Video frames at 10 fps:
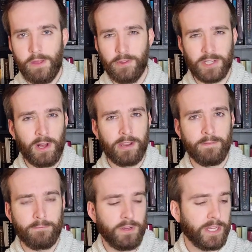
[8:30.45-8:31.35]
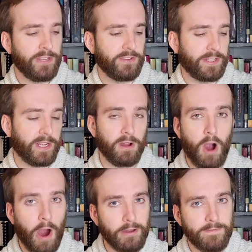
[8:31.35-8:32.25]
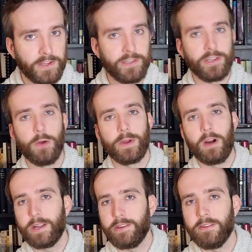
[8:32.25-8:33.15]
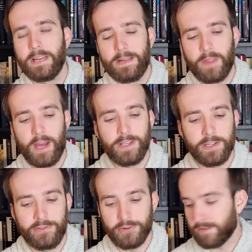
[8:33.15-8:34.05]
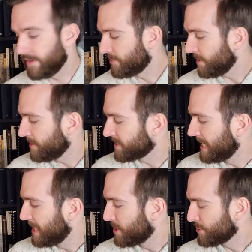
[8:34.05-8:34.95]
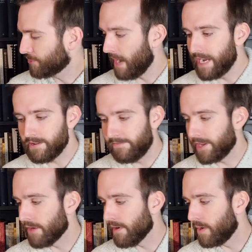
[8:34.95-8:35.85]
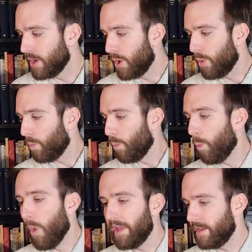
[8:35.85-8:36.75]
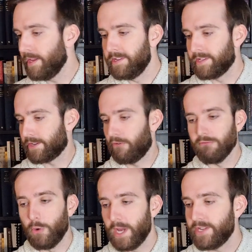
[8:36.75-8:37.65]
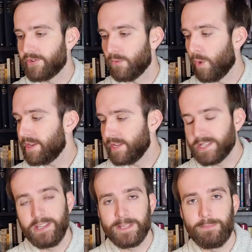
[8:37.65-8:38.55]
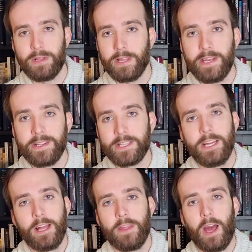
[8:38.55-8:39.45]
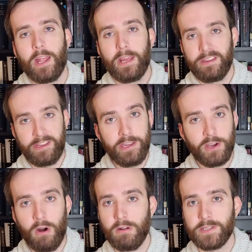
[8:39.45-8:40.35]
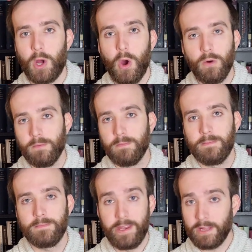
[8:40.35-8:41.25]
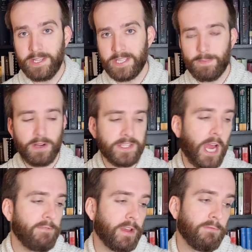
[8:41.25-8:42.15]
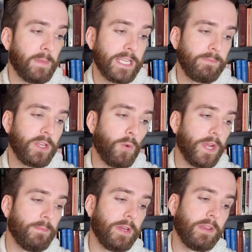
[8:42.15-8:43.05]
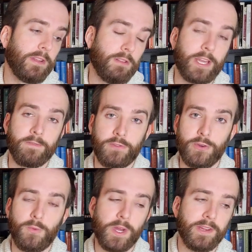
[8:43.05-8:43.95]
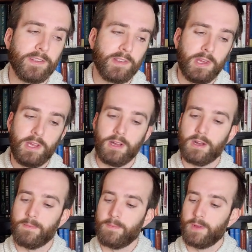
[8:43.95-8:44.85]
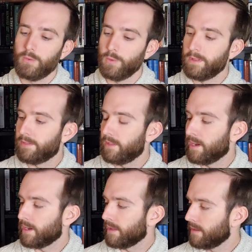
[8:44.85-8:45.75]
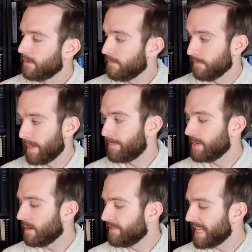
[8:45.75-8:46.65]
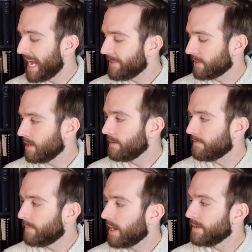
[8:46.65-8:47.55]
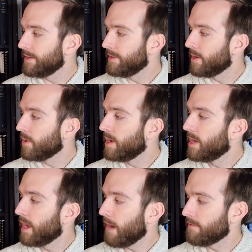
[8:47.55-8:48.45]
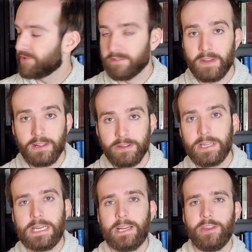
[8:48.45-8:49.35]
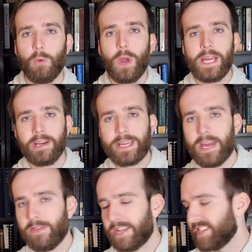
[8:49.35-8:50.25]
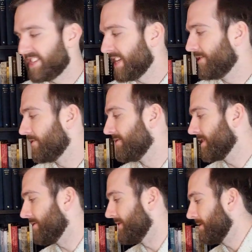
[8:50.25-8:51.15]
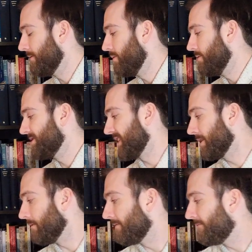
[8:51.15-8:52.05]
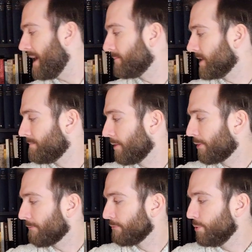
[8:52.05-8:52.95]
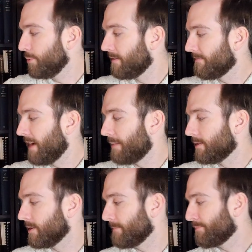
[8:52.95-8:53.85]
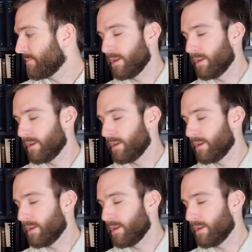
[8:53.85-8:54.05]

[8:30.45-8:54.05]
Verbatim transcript: There's a lot of really interesting autofiction going on here, as Jergović is trying to figure out what is Croatia, what is this place that he calls home. And at least the parts that I read reminded me quite a bit in a lot of good ways um, with, uh, it reminded me of The Eighth Life by Dino Haratischvili, in the way, again, that it centers this single family, but through the family,